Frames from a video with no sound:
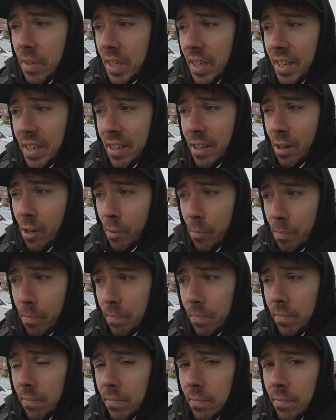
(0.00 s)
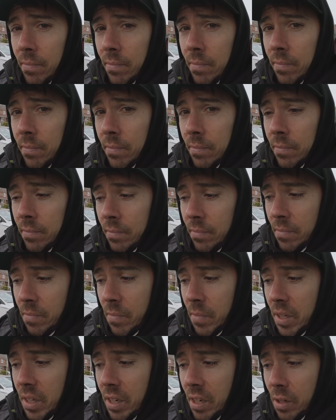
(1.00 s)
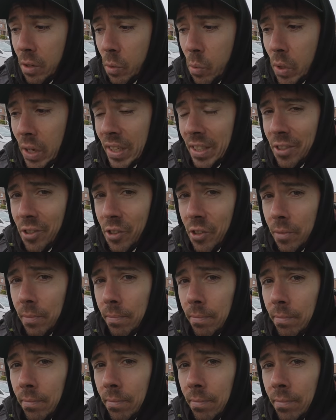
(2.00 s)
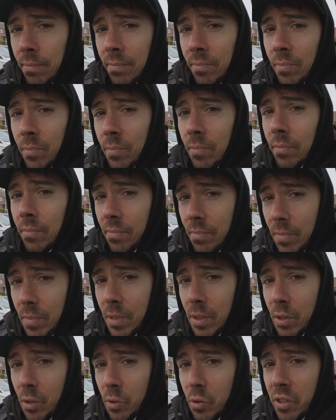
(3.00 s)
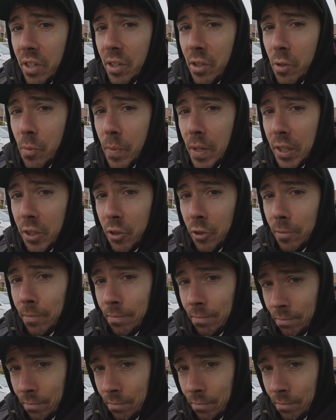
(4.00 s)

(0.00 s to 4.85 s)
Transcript: eating our young ones. Don't say too much.